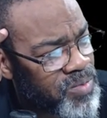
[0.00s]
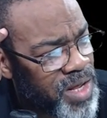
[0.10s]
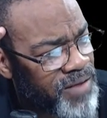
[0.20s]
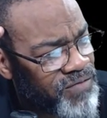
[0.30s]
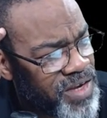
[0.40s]

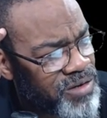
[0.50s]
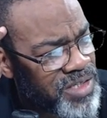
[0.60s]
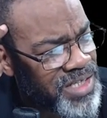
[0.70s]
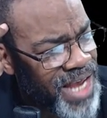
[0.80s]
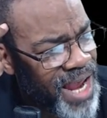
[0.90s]
Well, if they're
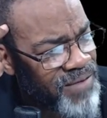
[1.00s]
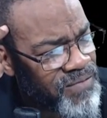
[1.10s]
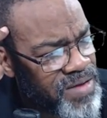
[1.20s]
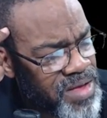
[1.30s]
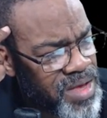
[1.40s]
safe,
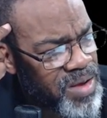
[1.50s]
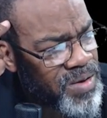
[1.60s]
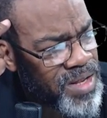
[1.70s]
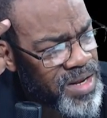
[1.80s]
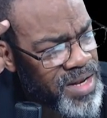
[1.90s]

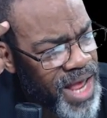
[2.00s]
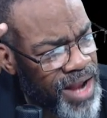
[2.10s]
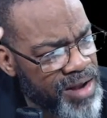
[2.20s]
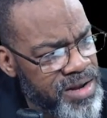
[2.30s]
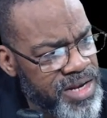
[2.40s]

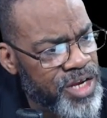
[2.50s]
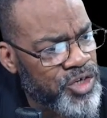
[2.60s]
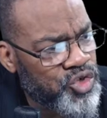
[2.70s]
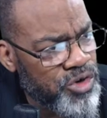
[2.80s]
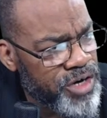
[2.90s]
then the
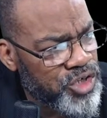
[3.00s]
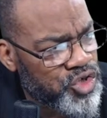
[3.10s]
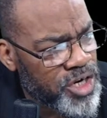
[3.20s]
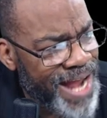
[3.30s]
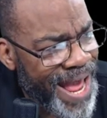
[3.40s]
insurance
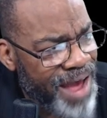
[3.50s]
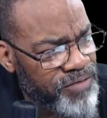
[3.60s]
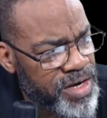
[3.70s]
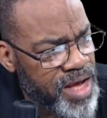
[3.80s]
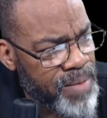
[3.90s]
shouldn't have
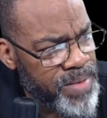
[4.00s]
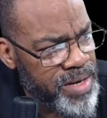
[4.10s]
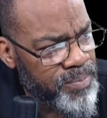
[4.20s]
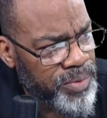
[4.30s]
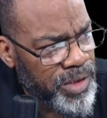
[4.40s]
to come
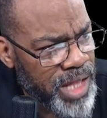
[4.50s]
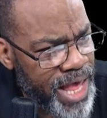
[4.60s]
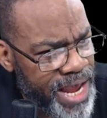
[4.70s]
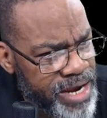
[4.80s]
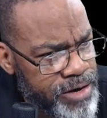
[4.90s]
into
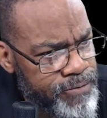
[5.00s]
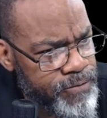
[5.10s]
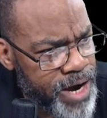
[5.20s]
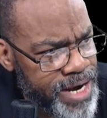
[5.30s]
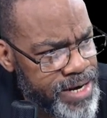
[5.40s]
play,
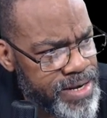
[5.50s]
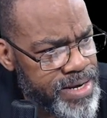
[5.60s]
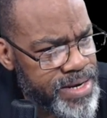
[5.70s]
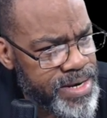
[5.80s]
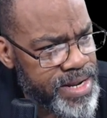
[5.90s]
right?
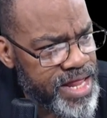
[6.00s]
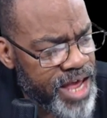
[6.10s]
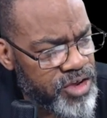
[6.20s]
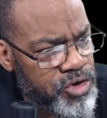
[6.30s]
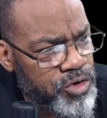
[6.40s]

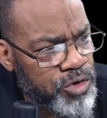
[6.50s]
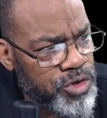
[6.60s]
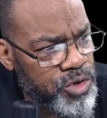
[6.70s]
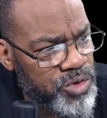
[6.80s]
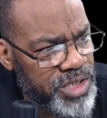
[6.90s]
That you'll
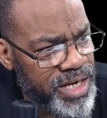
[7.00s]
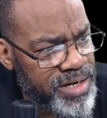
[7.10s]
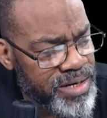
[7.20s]
lose it.